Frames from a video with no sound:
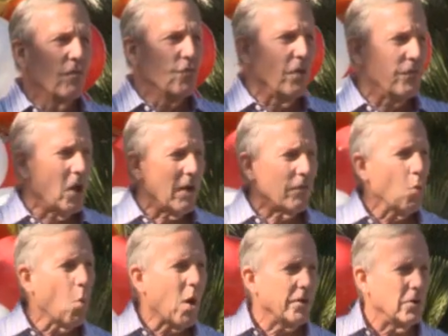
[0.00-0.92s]
Have you ever
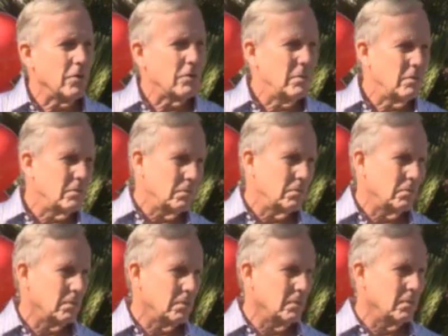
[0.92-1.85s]
wondered,
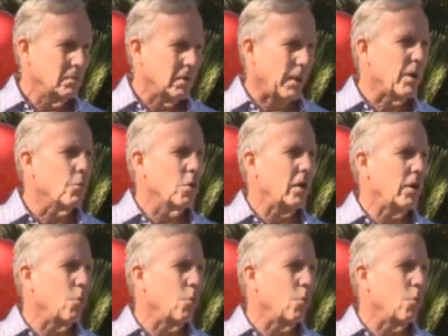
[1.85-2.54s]
really